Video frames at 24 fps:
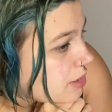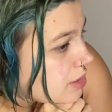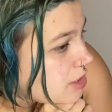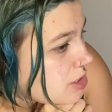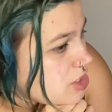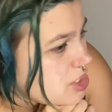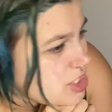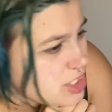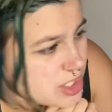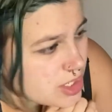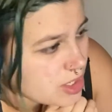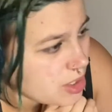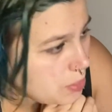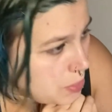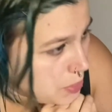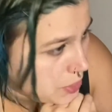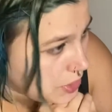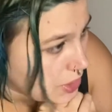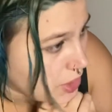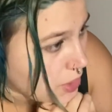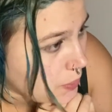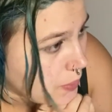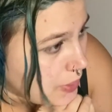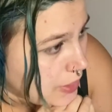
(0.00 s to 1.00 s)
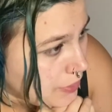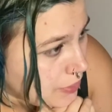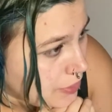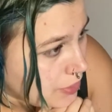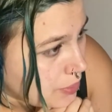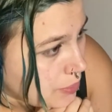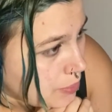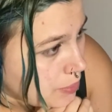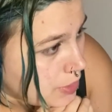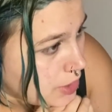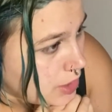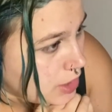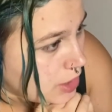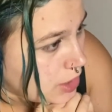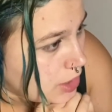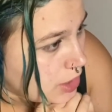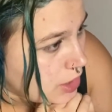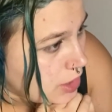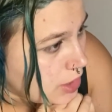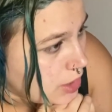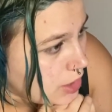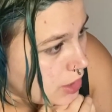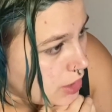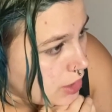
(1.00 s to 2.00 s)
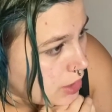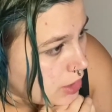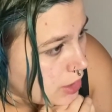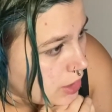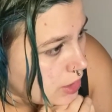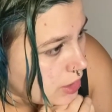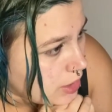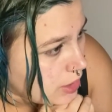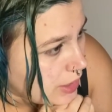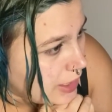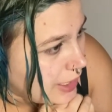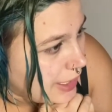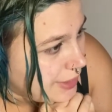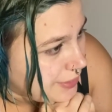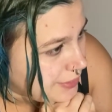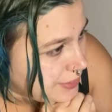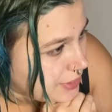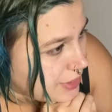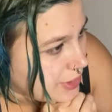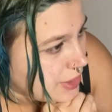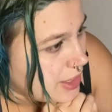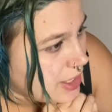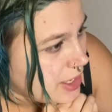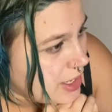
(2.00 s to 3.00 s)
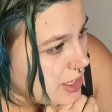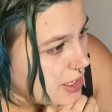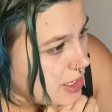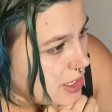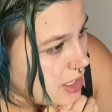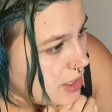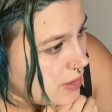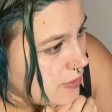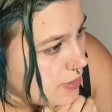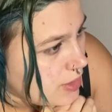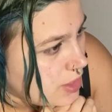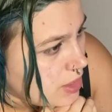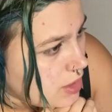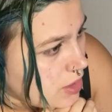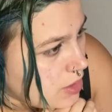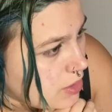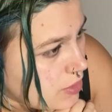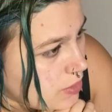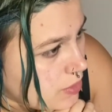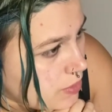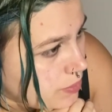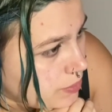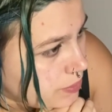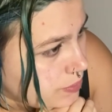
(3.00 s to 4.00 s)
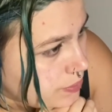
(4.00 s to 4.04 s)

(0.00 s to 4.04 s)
She started pulling away from me after that, even when